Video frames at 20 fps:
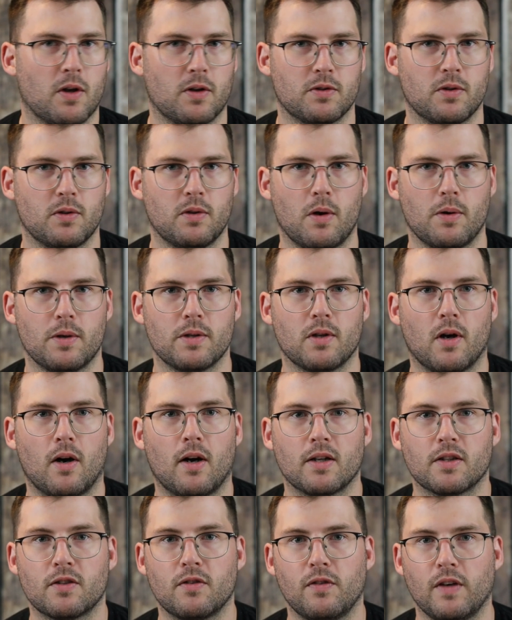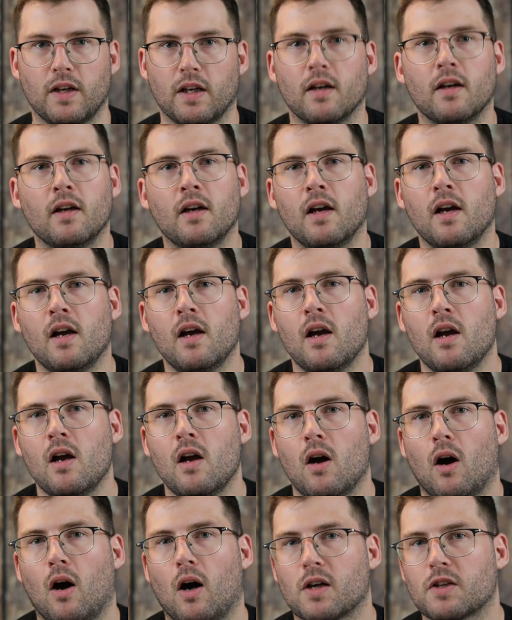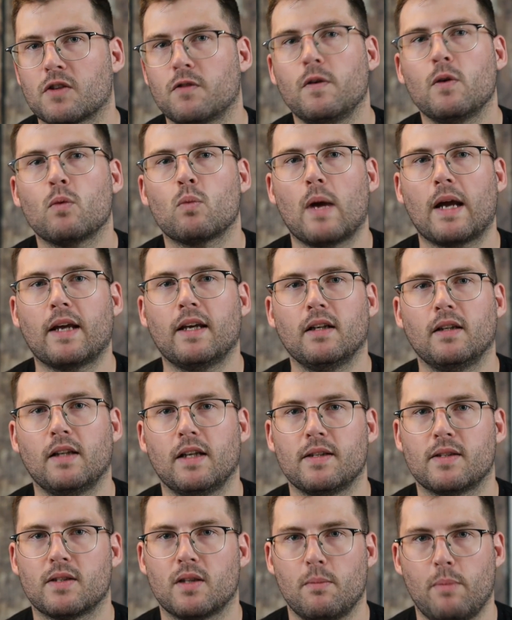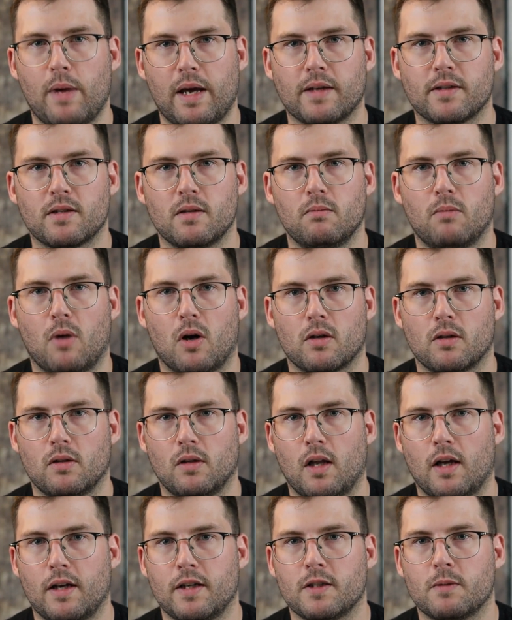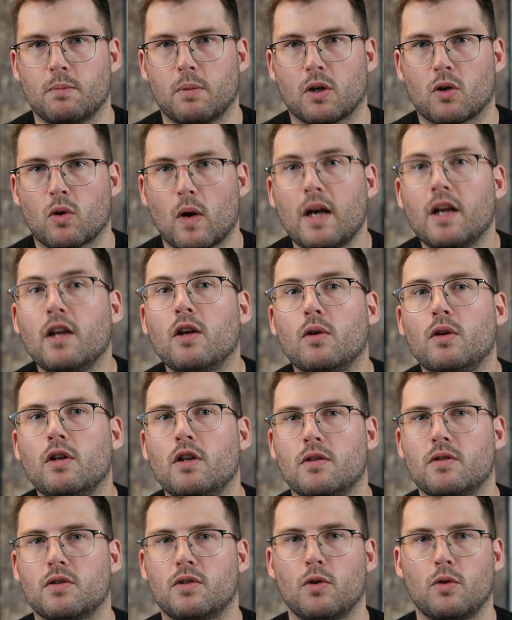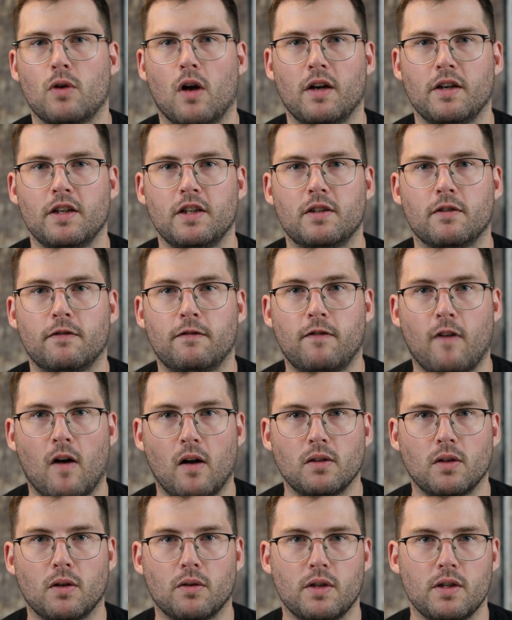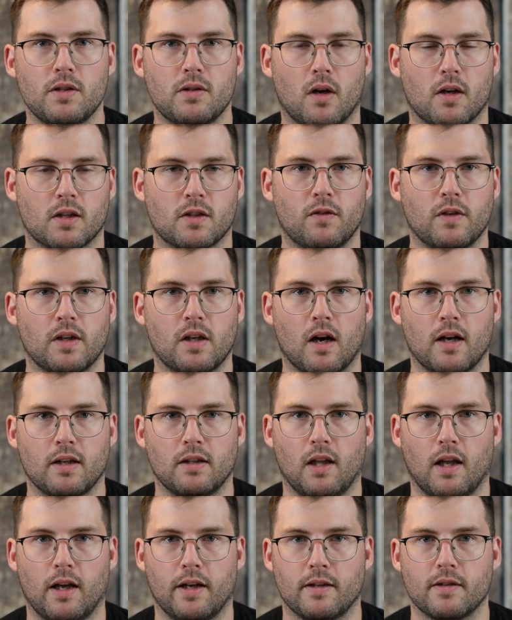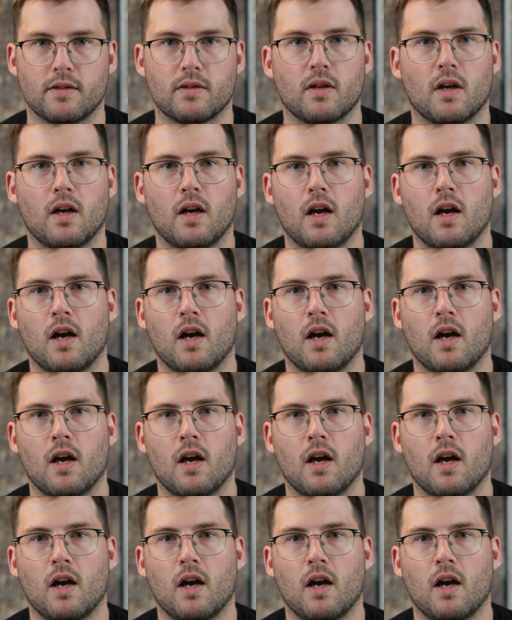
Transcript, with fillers: also known as OSFI. OSFI regulates the banks and monolines, but credit unions do not need to follow these OSFI guidelines.